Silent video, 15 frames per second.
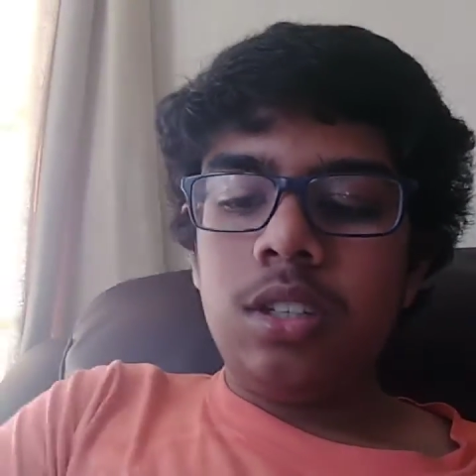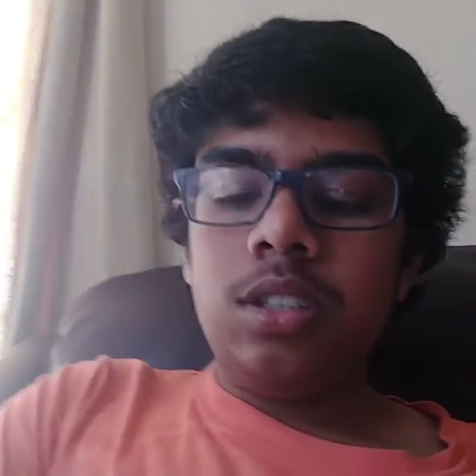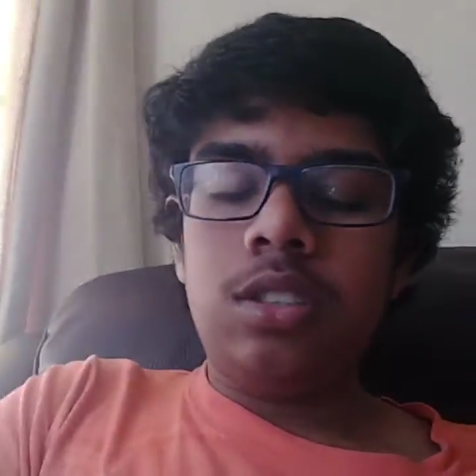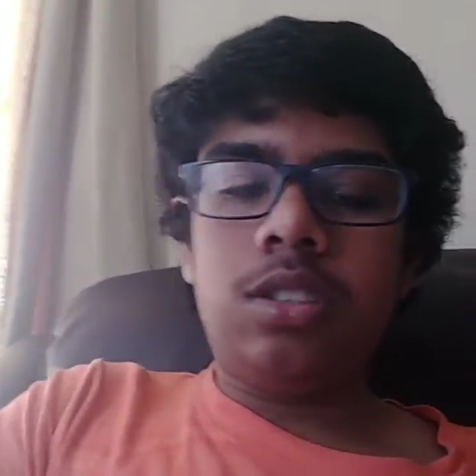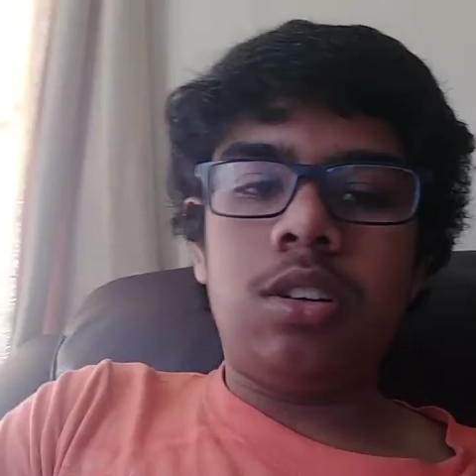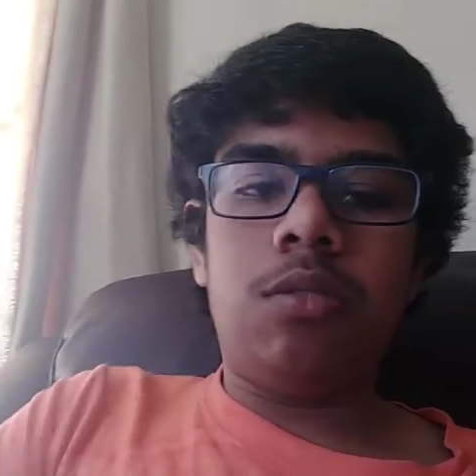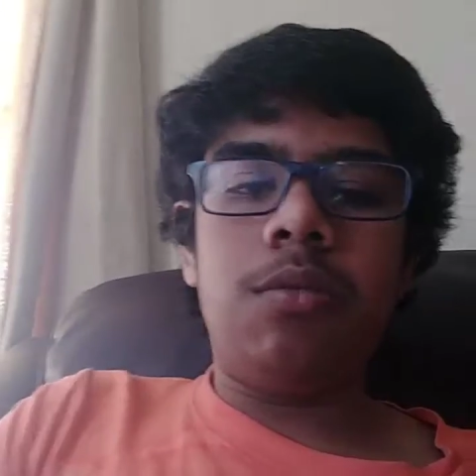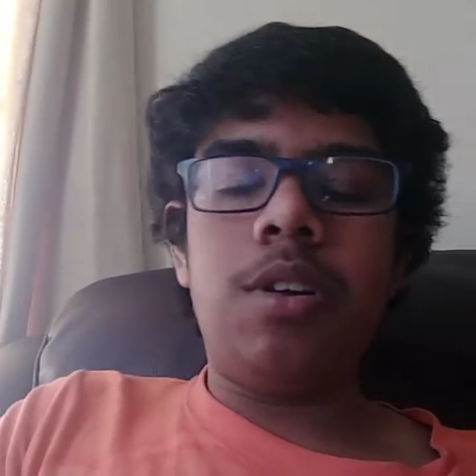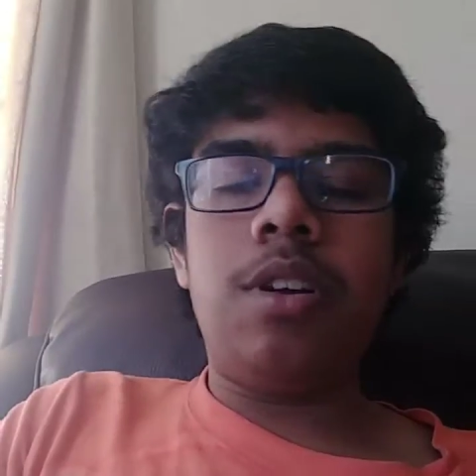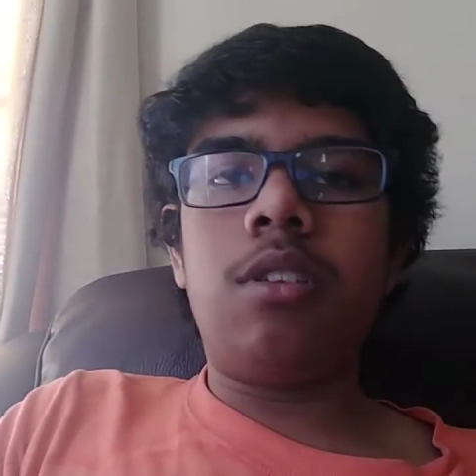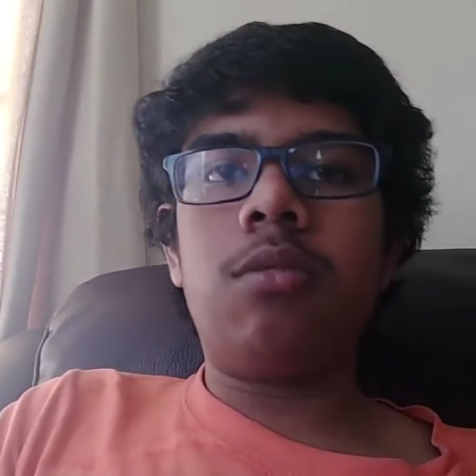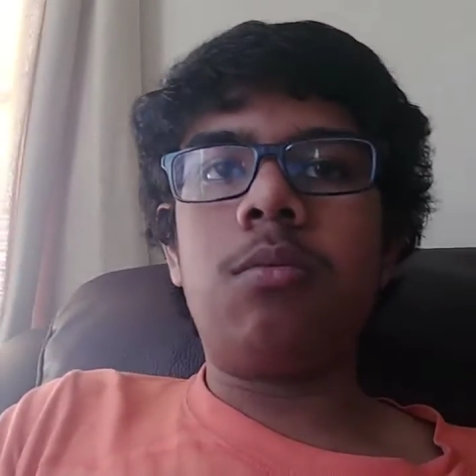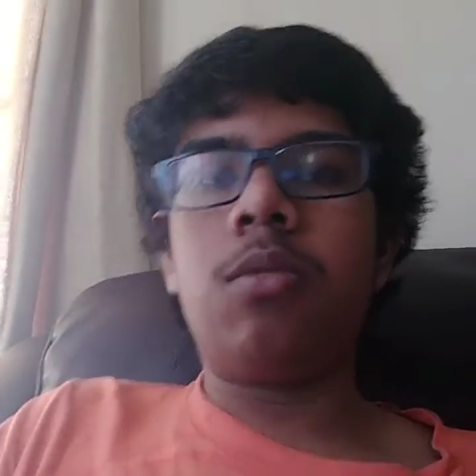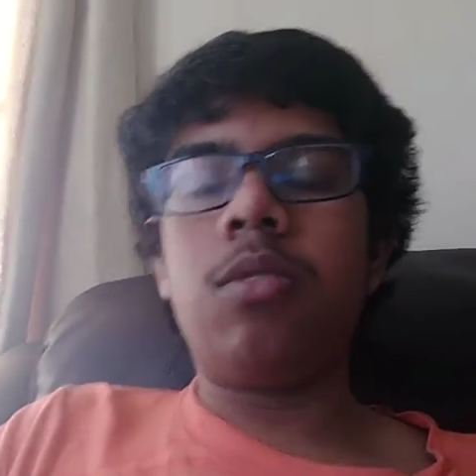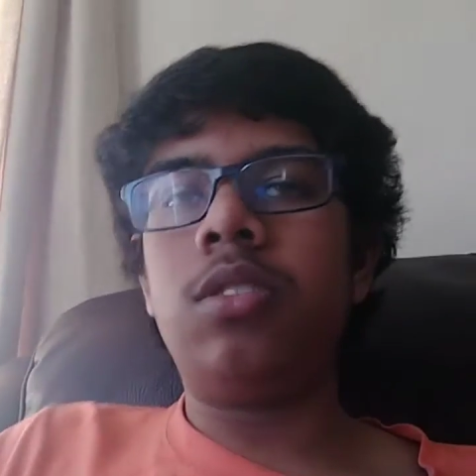So, in
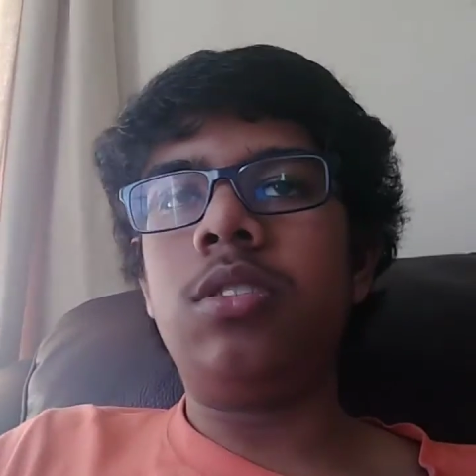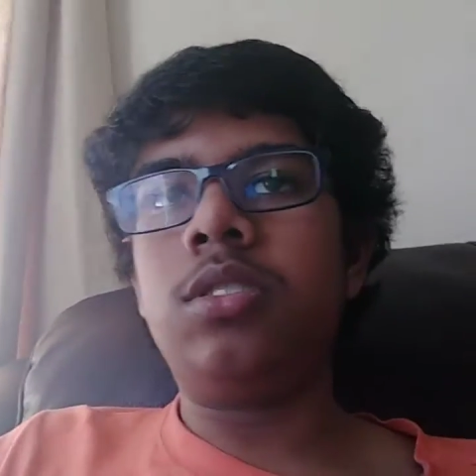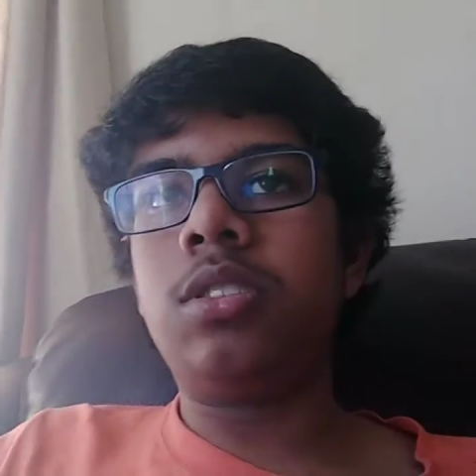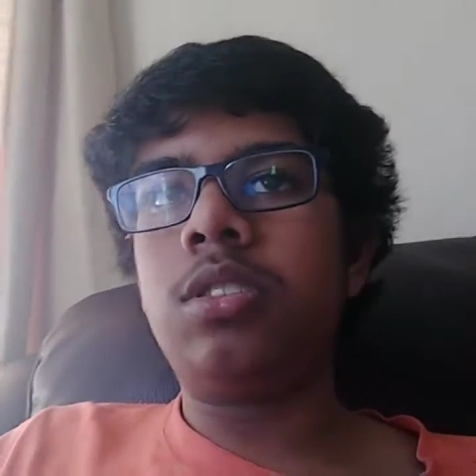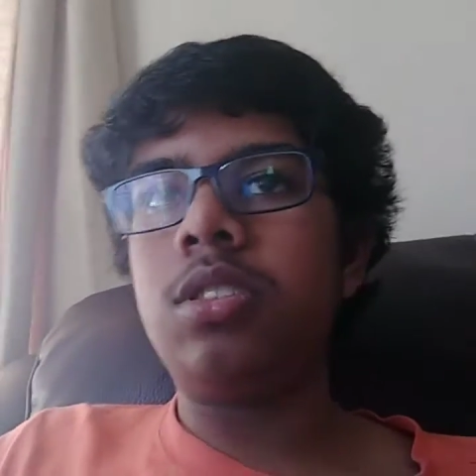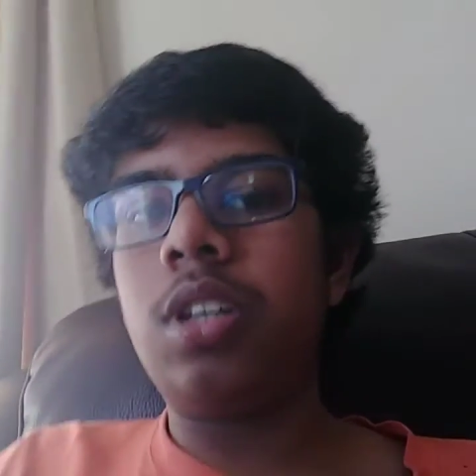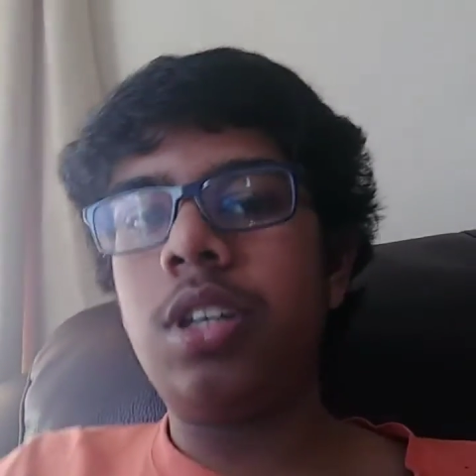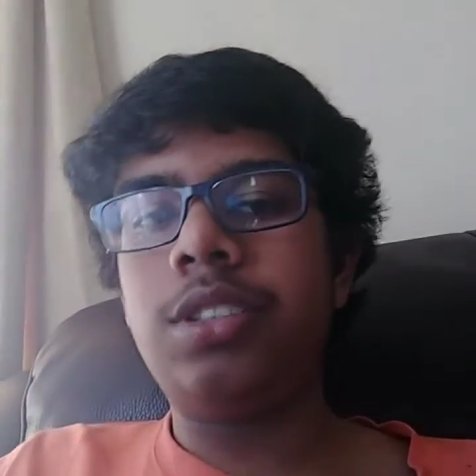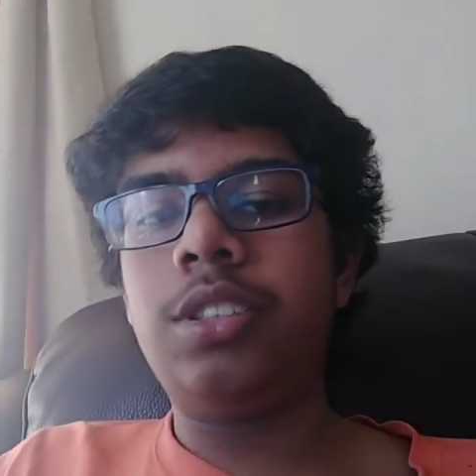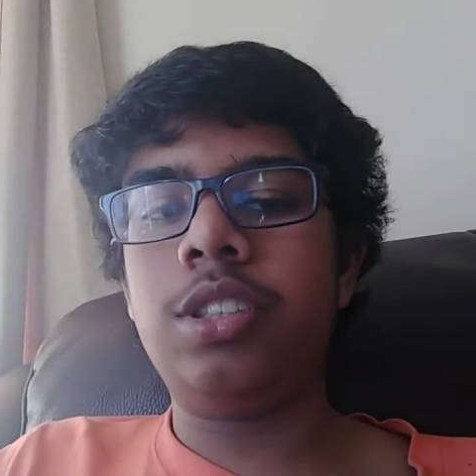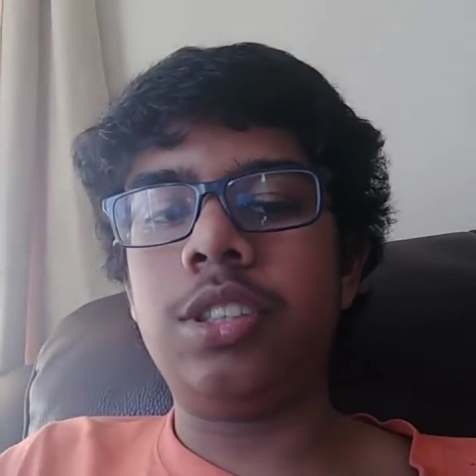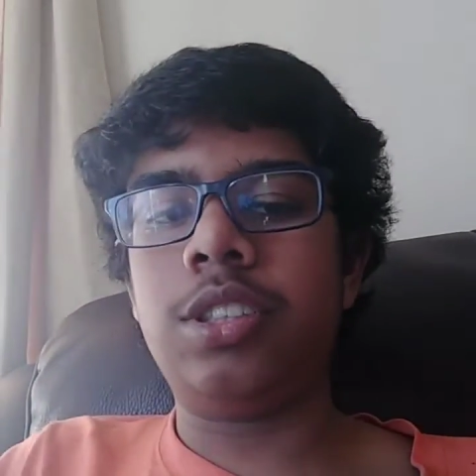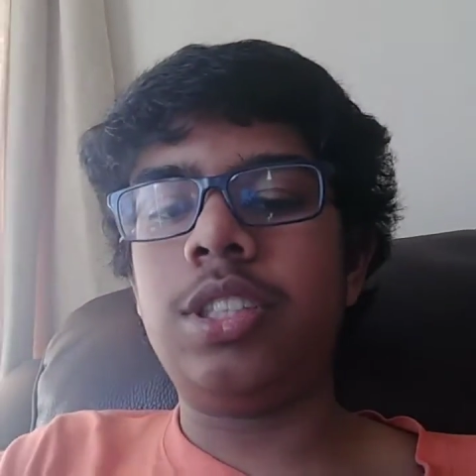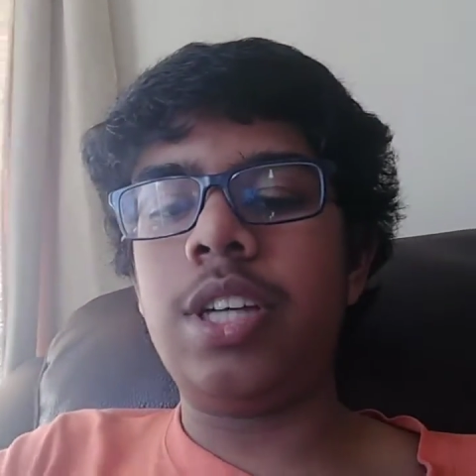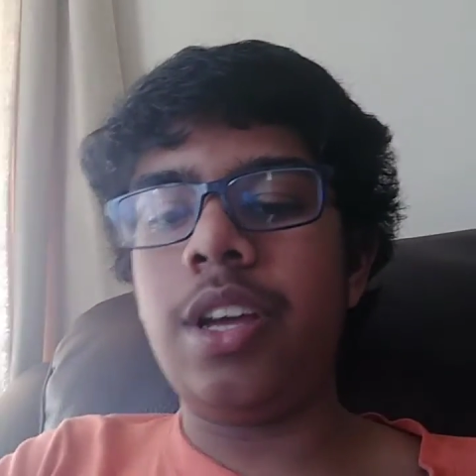other words, let's
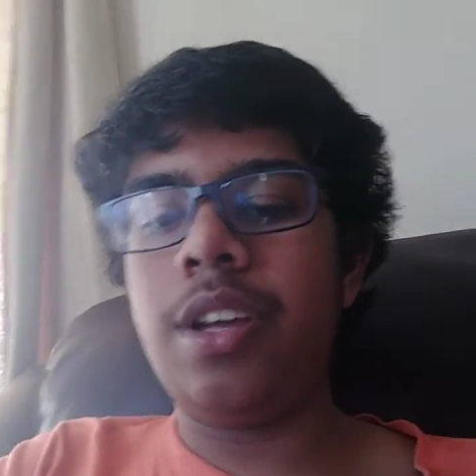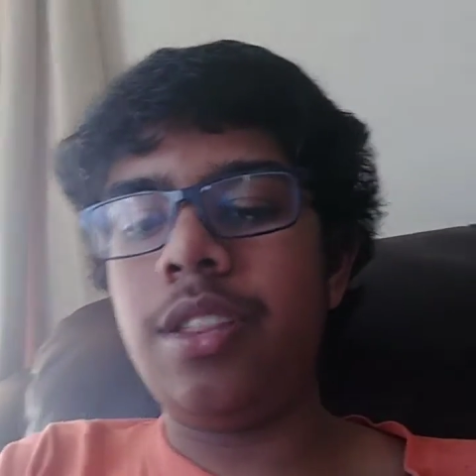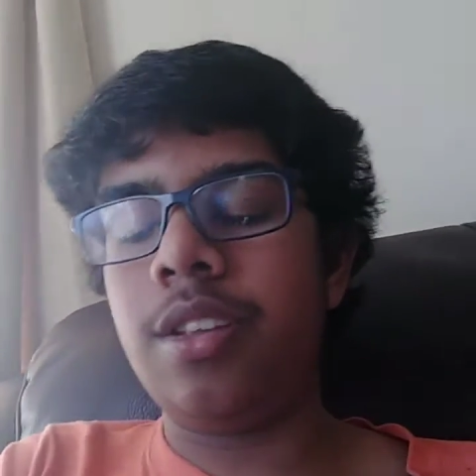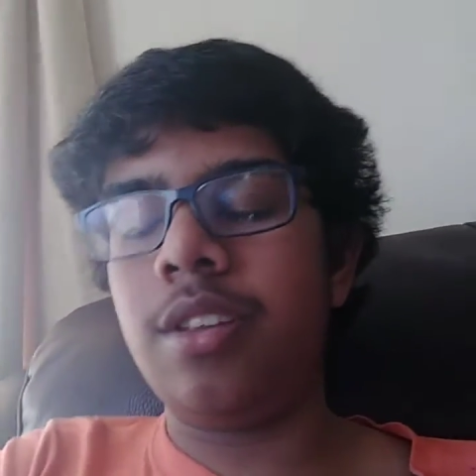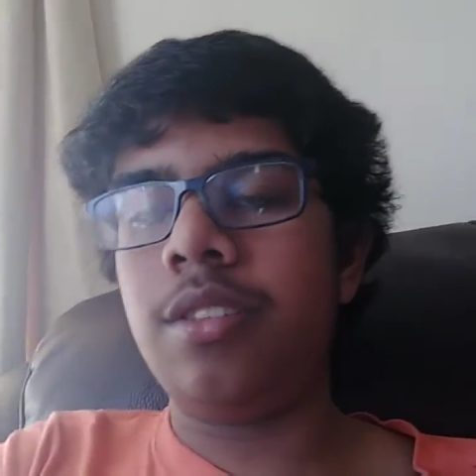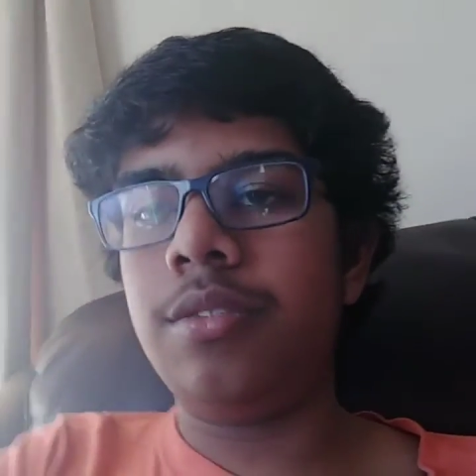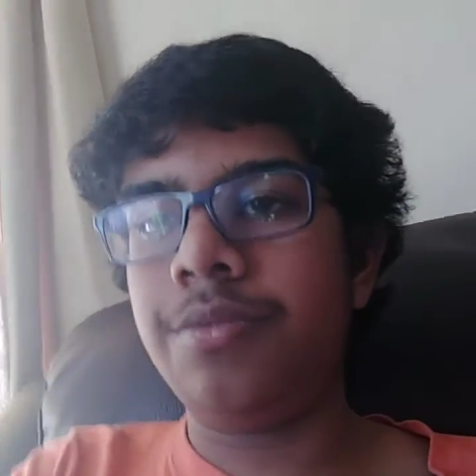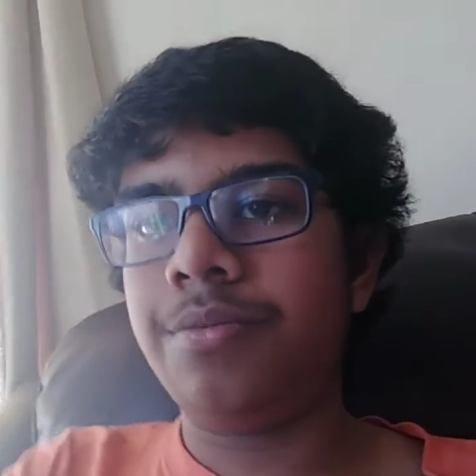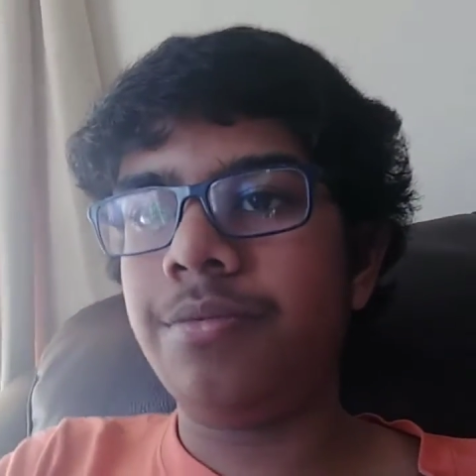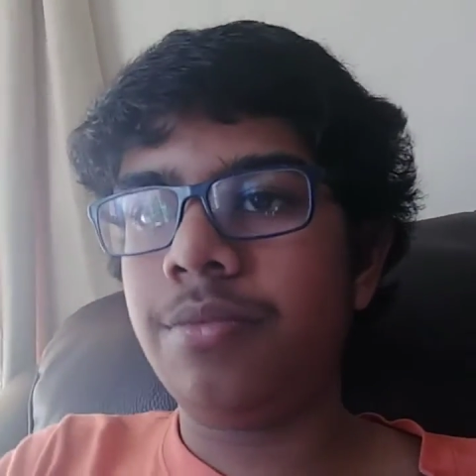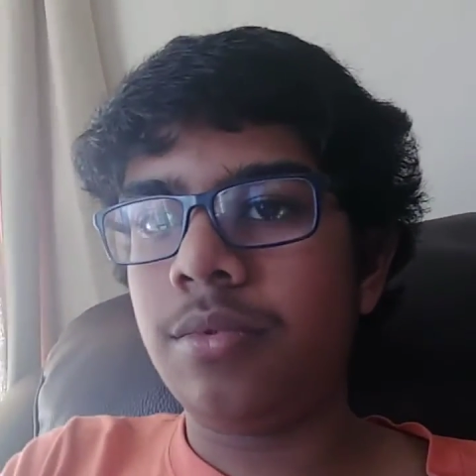just say that